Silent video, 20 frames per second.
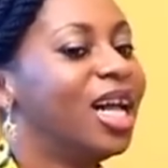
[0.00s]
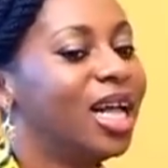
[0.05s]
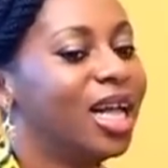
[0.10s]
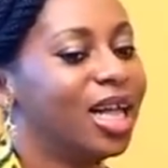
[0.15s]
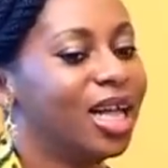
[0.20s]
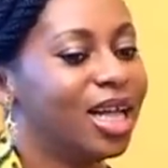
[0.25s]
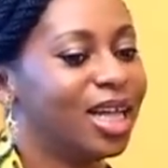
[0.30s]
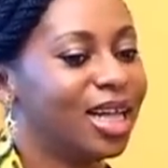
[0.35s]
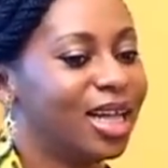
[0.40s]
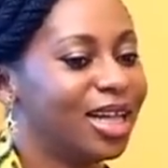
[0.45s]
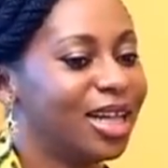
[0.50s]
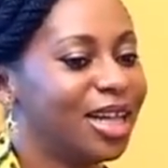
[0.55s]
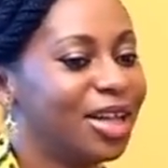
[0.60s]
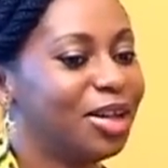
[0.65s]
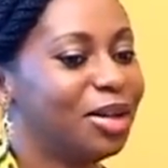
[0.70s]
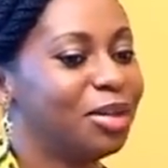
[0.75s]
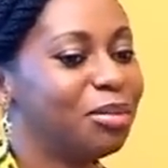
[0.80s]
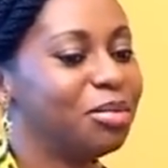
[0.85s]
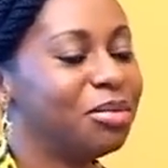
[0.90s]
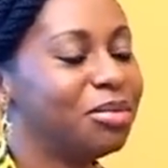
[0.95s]

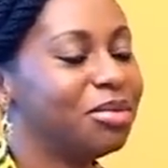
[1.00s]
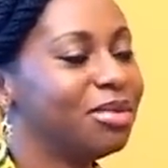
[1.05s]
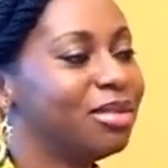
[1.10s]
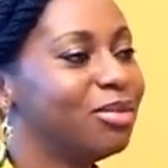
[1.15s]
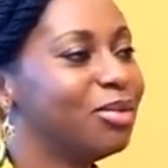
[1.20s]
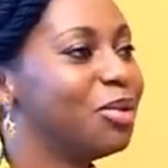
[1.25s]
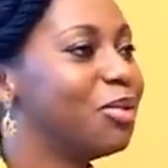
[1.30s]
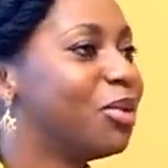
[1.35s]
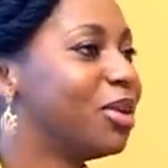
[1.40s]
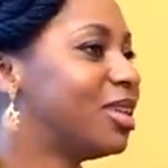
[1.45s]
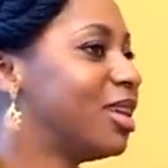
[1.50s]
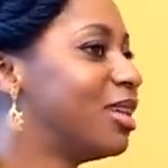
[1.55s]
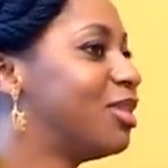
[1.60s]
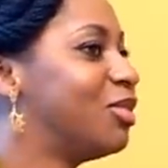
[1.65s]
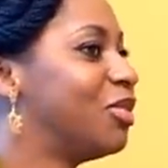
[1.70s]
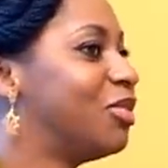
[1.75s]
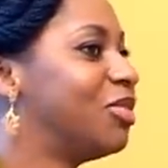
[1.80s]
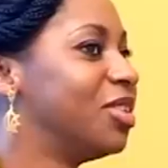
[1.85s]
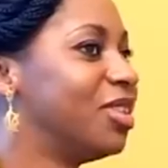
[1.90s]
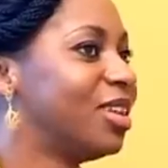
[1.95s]
um, we wanted
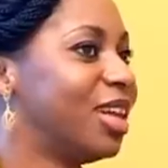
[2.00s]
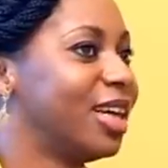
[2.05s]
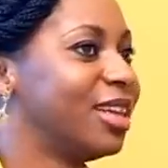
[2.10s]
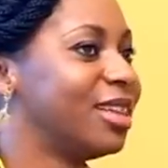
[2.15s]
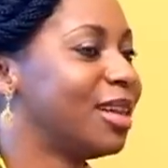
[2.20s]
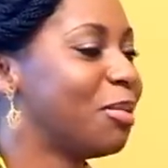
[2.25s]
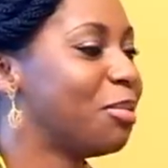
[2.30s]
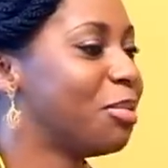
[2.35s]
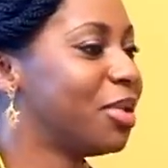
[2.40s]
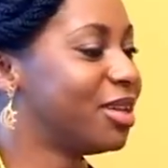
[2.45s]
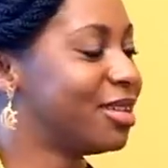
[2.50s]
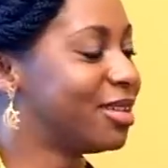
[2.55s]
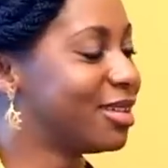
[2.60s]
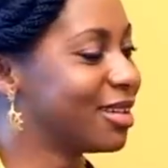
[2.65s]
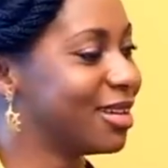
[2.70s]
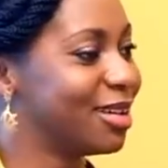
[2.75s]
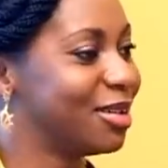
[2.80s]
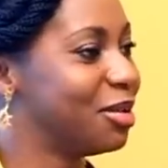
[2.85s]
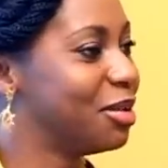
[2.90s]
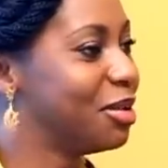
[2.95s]
to feel like them but
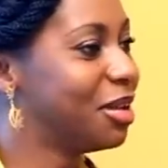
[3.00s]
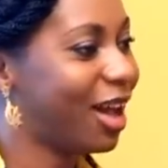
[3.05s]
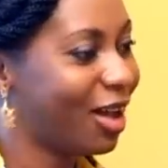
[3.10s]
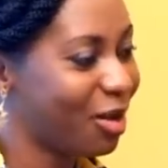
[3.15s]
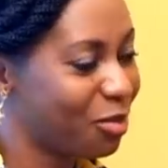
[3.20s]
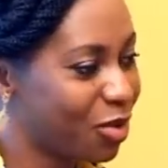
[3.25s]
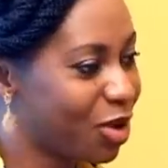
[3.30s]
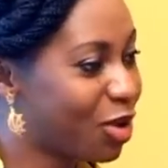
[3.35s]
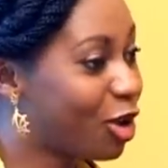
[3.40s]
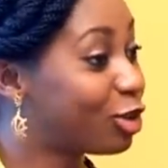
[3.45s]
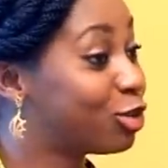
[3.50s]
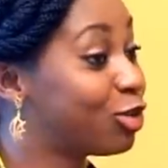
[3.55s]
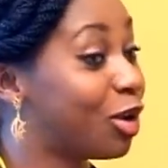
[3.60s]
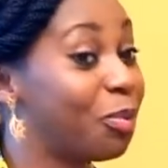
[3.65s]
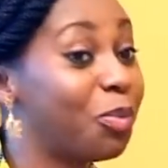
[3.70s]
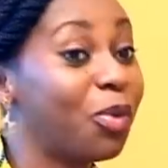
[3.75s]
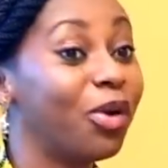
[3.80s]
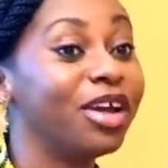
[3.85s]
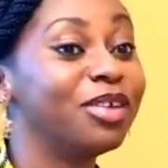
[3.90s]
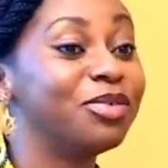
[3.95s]
we got to
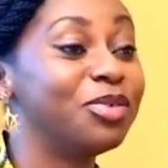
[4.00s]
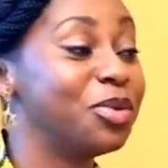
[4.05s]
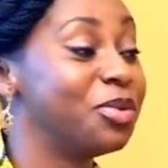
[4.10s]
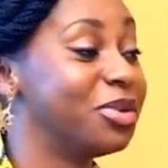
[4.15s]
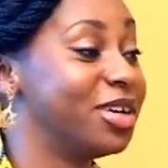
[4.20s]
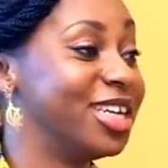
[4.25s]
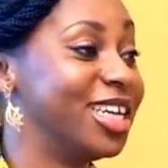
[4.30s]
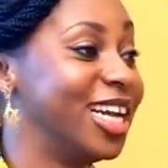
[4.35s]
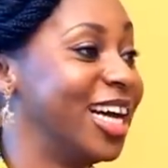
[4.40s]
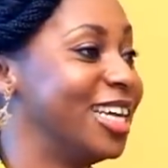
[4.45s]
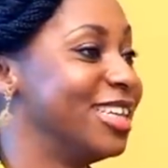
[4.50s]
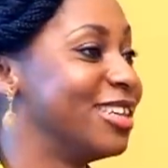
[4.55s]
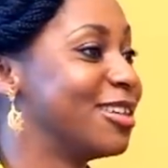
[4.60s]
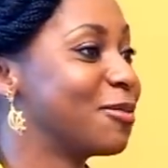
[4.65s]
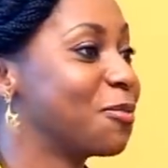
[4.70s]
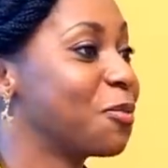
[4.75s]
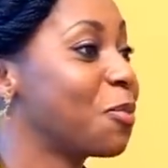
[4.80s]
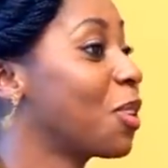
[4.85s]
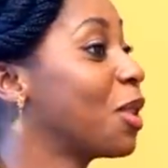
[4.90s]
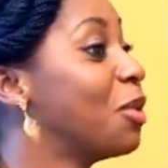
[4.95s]
a point we
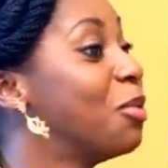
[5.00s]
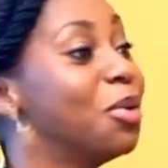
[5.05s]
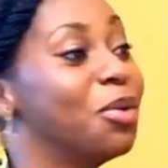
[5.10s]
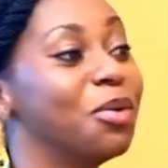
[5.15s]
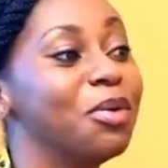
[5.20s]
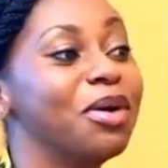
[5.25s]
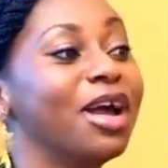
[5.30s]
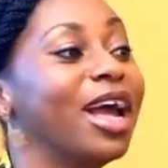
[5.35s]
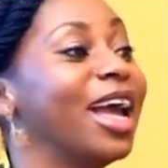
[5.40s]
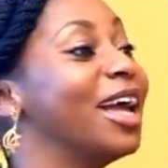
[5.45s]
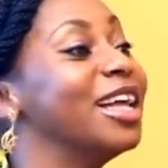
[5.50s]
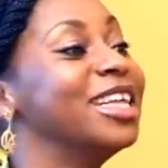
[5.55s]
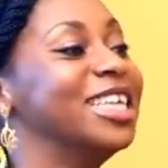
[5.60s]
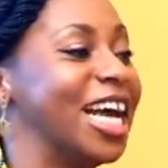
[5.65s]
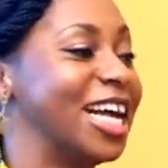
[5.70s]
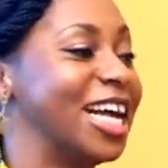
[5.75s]
realized it wasn't going to happen